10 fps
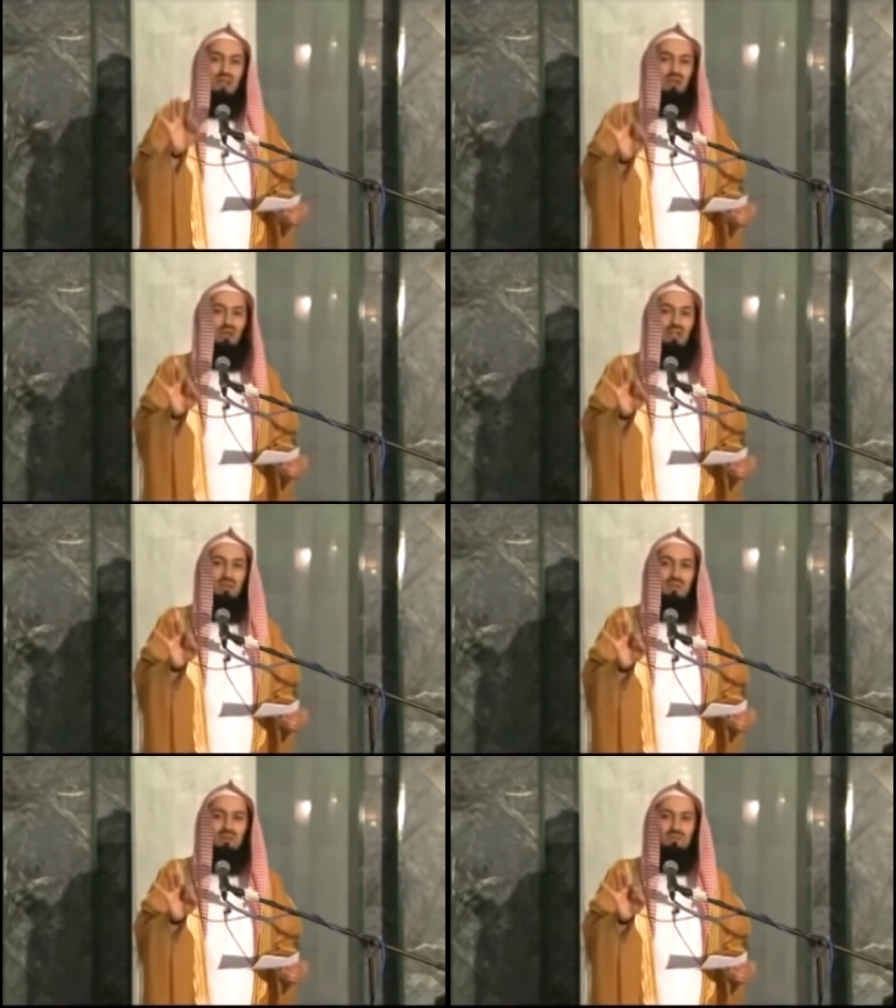Allahu
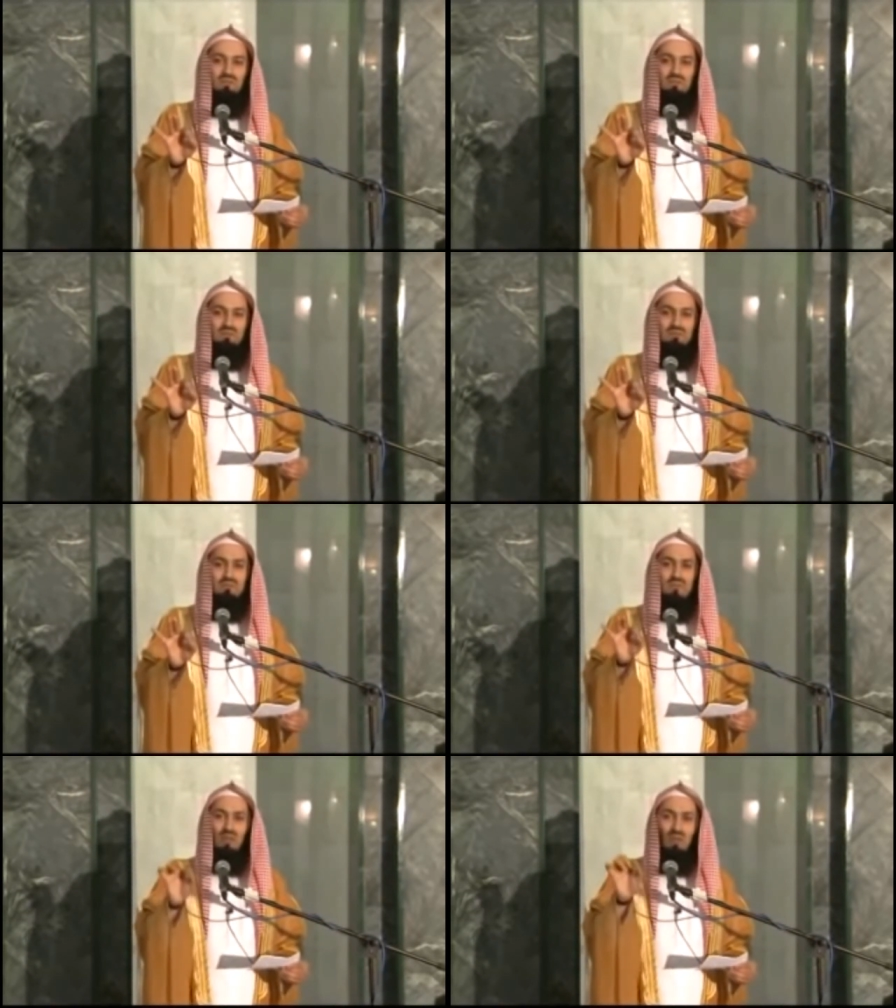Akbar,
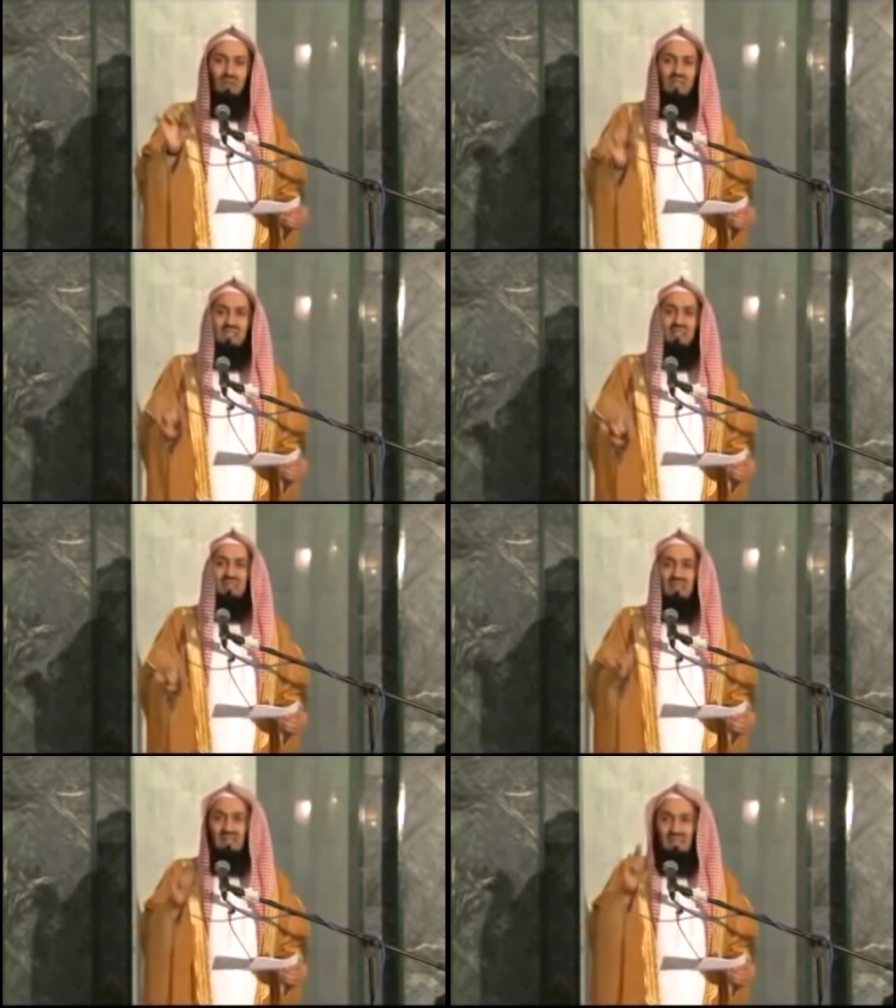we are
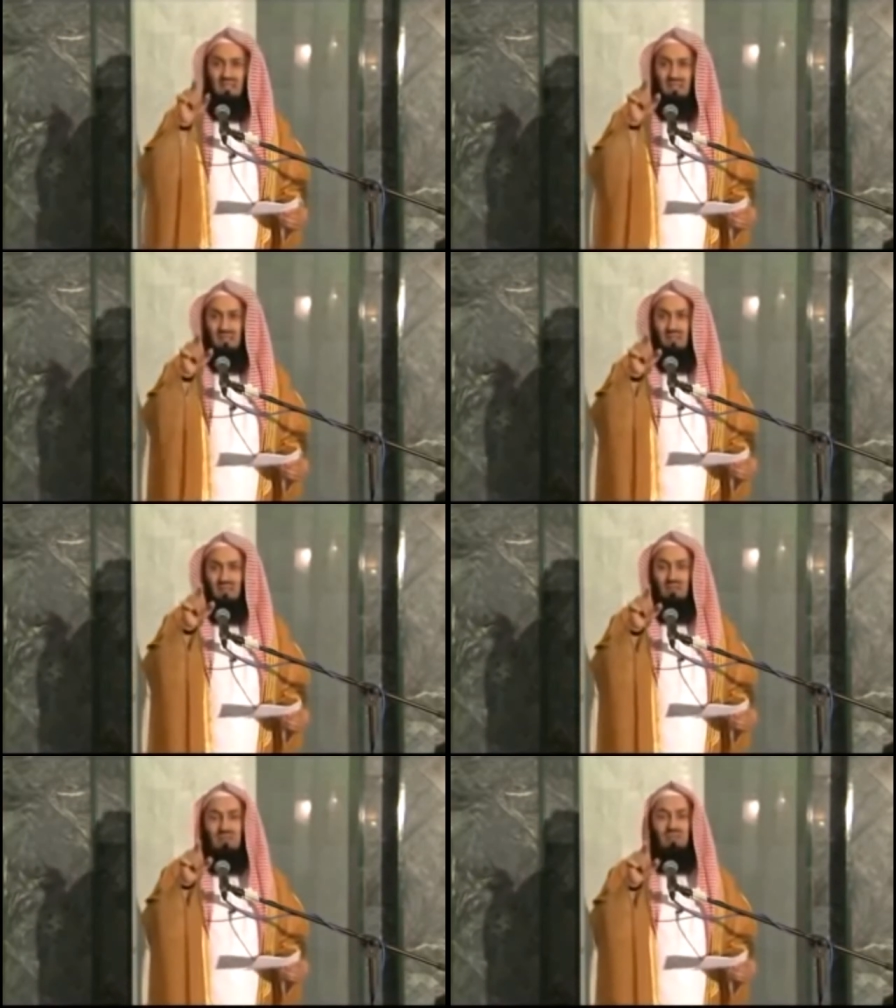still ready
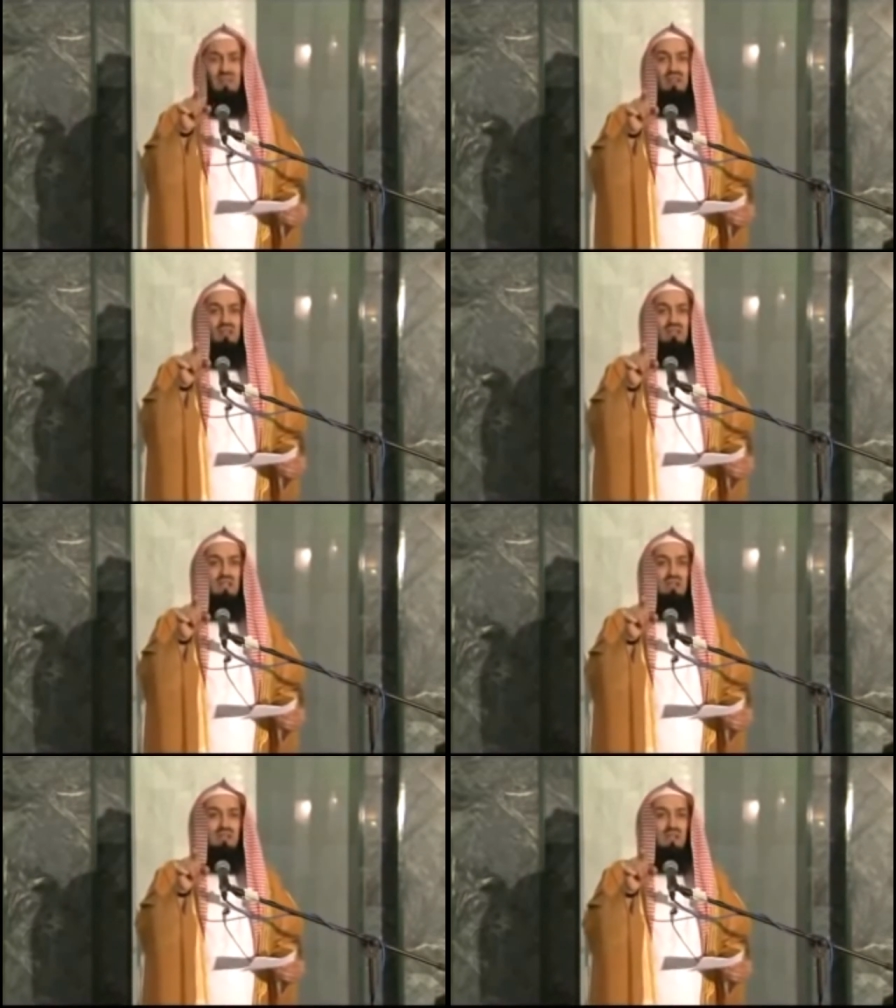to defend
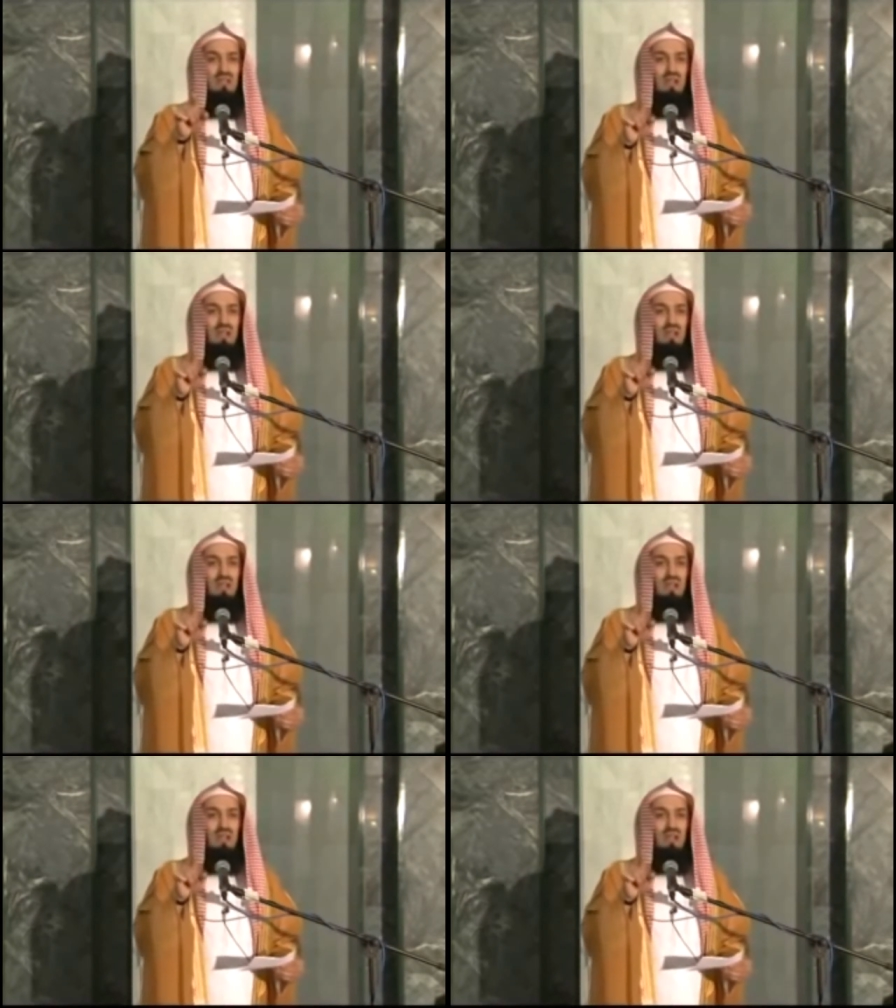ourselves.